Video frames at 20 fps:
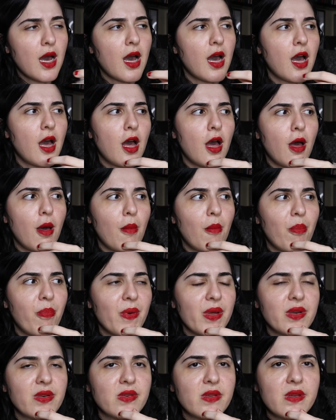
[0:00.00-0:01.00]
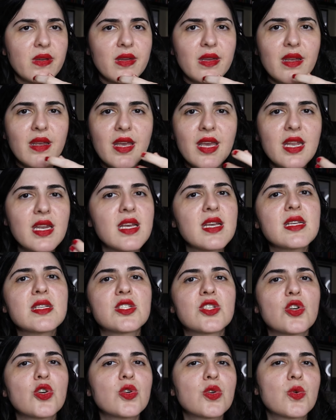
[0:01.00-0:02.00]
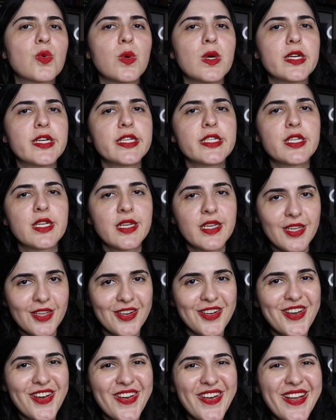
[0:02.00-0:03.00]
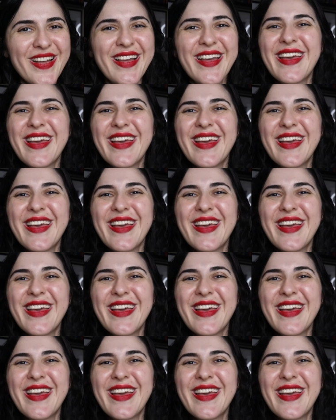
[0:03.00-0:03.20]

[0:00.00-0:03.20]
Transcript: But it is awkward, you know.